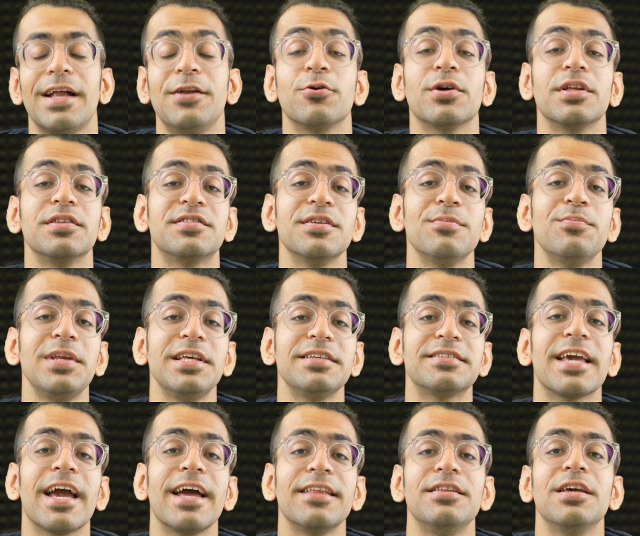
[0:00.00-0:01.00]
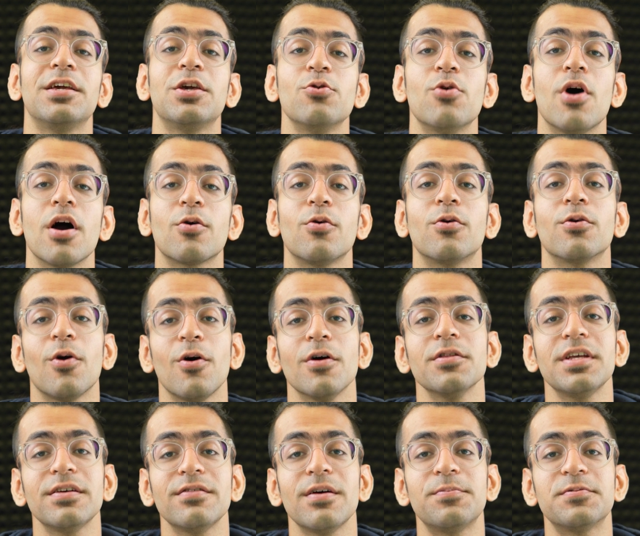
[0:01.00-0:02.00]
and you can simply scan the QR code
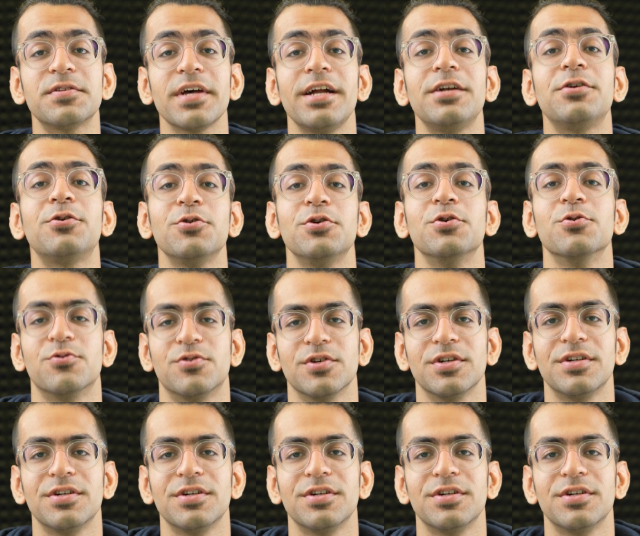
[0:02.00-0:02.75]
on their website to use